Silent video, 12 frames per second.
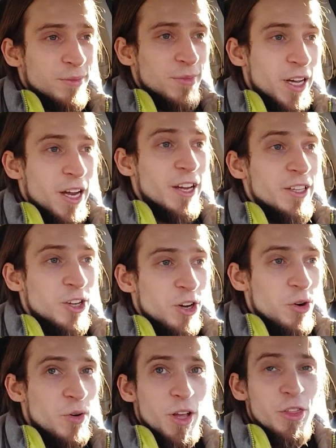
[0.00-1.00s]
I
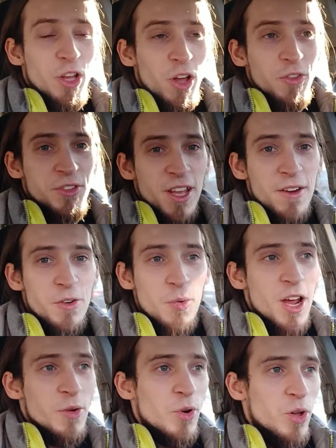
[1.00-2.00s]
know not
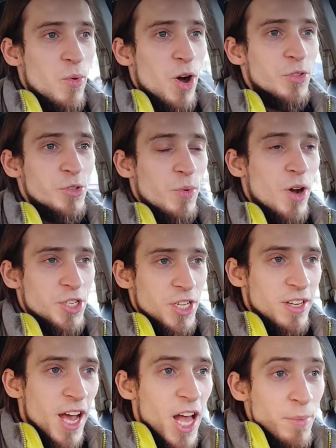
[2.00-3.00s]
everyone will want to watch
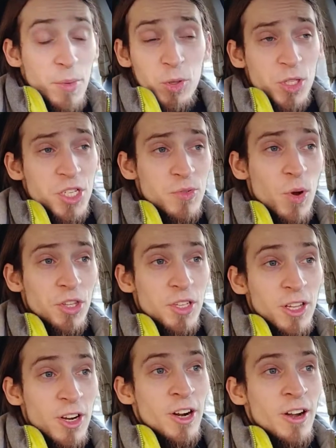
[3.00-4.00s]
it. People who just want to
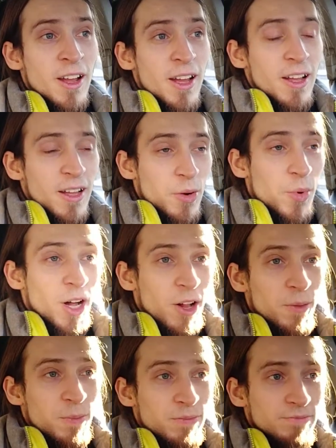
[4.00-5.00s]
learn,
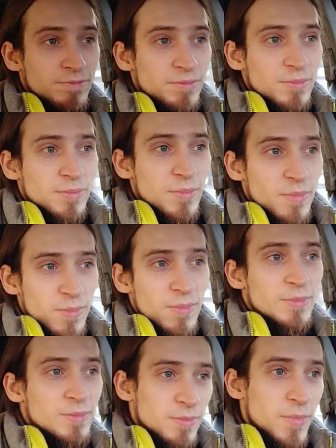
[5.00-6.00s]
well,
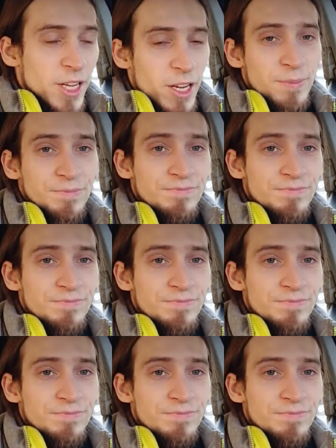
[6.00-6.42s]
yeah.